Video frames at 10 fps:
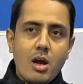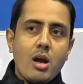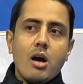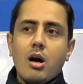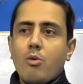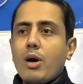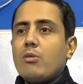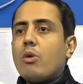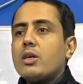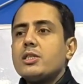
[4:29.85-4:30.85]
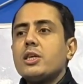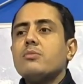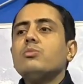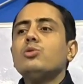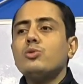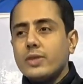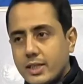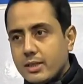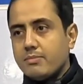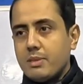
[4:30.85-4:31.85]
While watching a
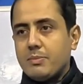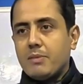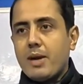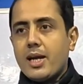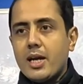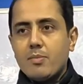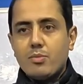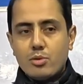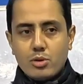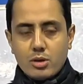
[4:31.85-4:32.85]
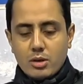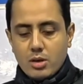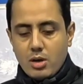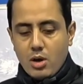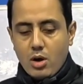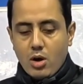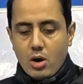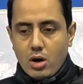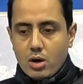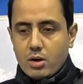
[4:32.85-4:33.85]
movie, people might get bored,
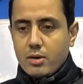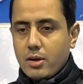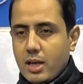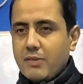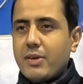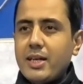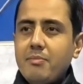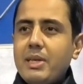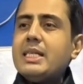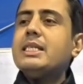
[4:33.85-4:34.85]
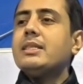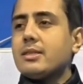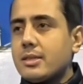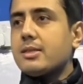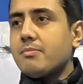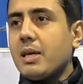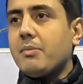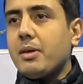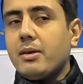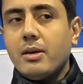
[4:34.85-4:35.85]
or even in meetings,
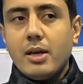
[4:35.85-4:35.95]
maybe